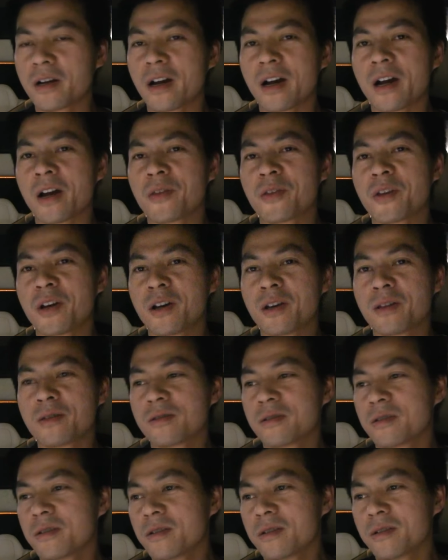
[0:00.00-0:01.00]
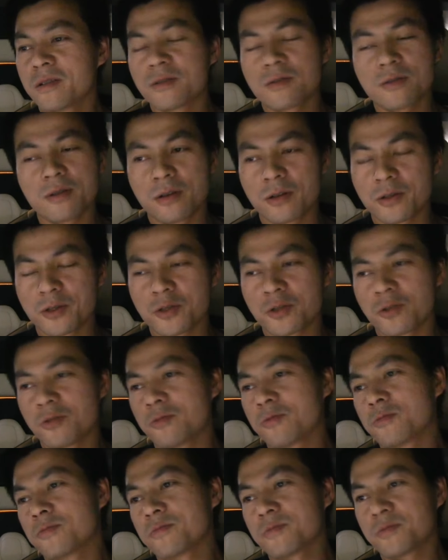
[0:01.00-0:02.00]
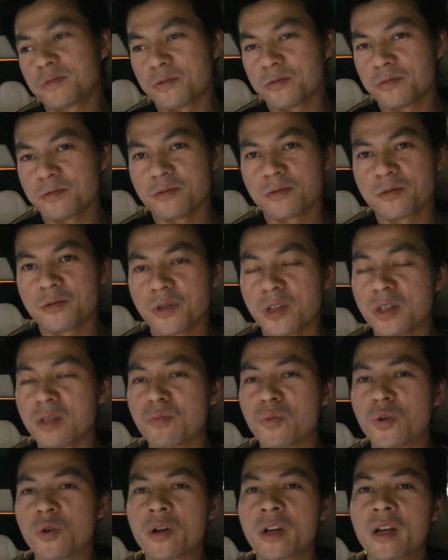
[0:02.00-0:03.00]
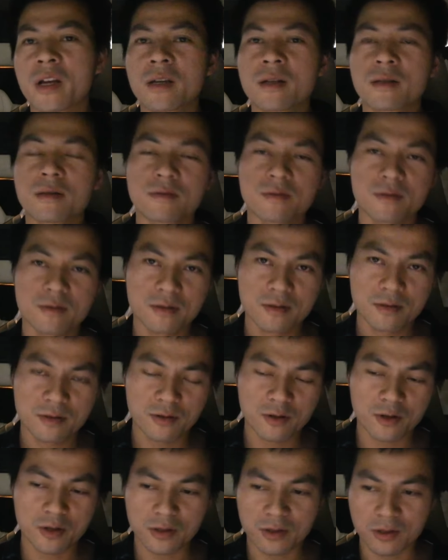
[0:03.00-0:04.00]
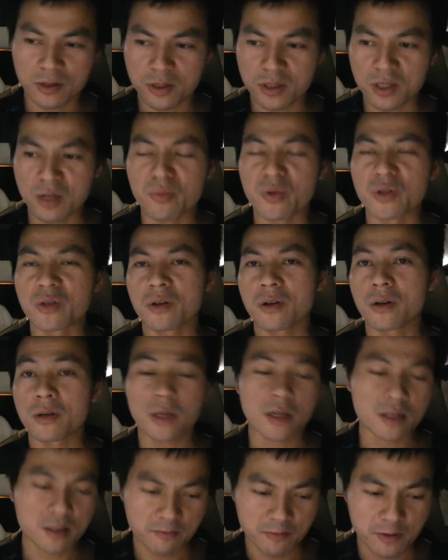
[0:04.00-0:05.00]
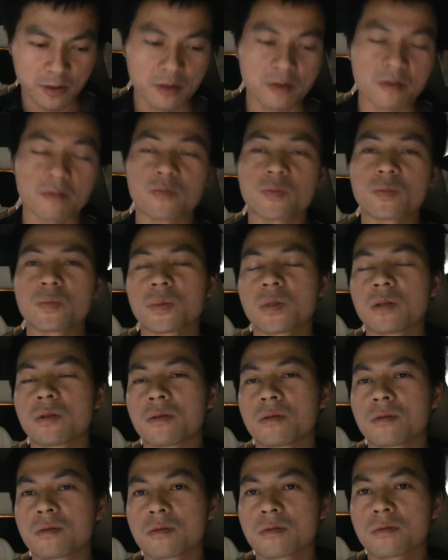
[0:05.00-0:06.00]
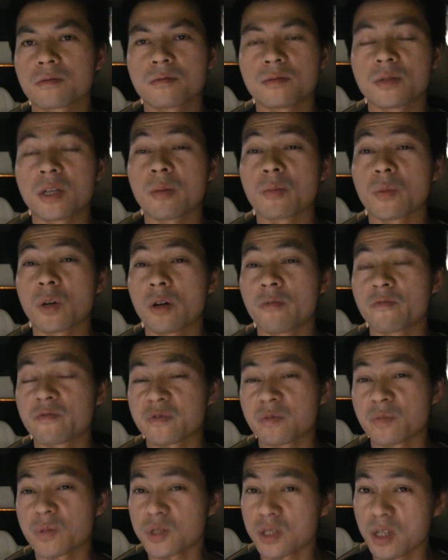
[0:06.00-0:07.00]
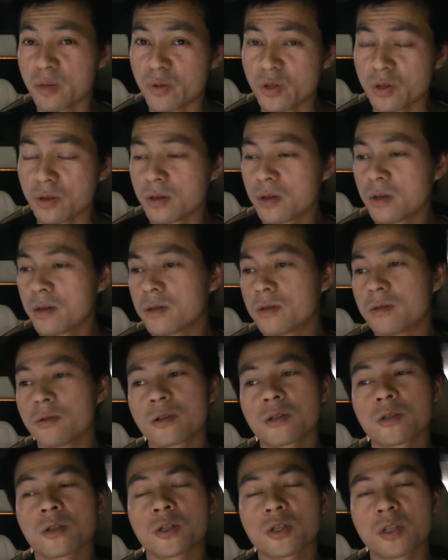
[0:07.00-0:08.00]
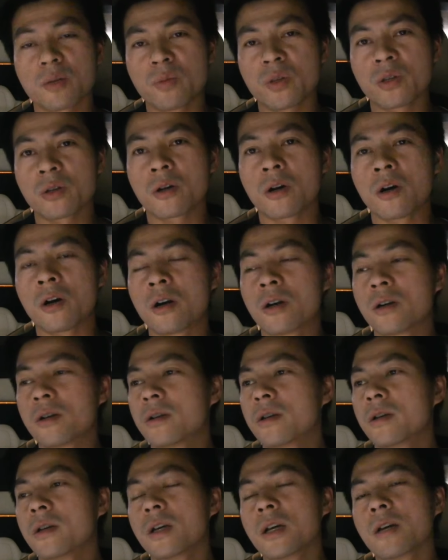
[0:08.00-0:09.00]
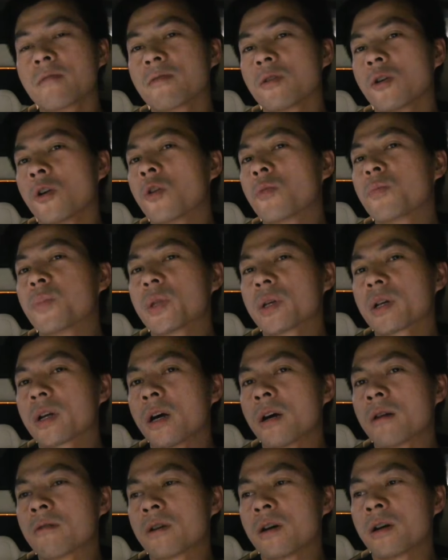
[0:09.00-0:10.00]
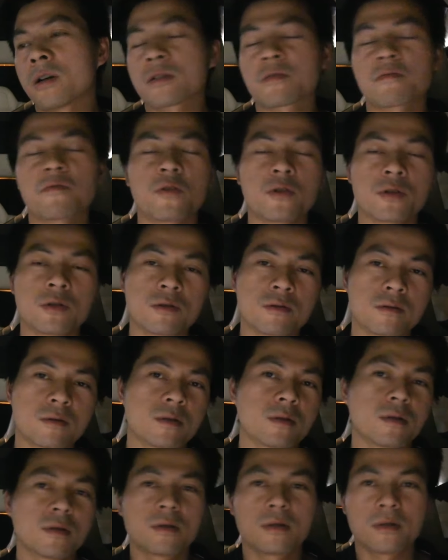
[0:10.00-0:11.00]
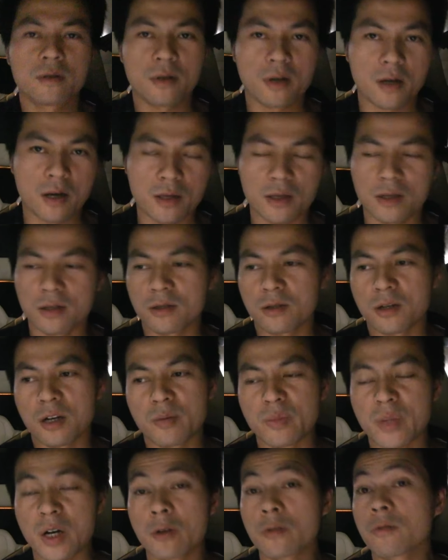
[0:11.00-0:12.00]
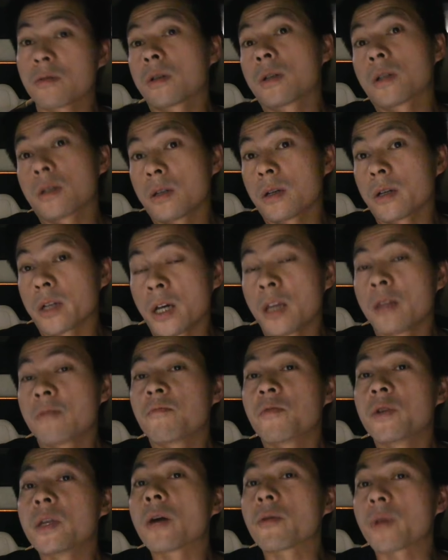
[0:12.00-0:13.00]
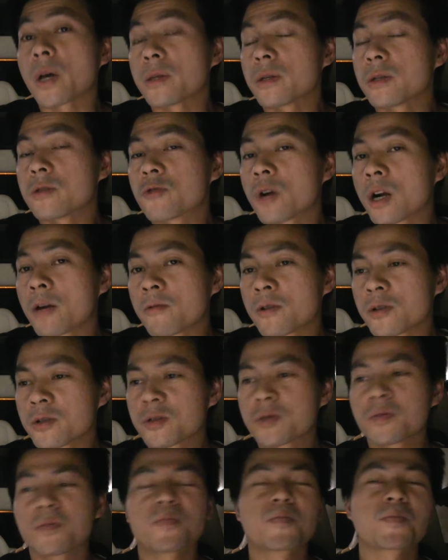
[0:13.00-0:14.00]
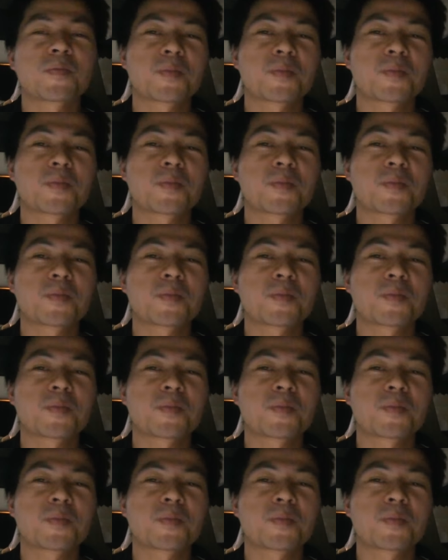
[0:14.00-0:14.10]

And then also uh, in the morning, you can just summon the car. That's where the, the name comes from, summon. You can just summon the car, it will open the garage for you, and then come out again without any drivers.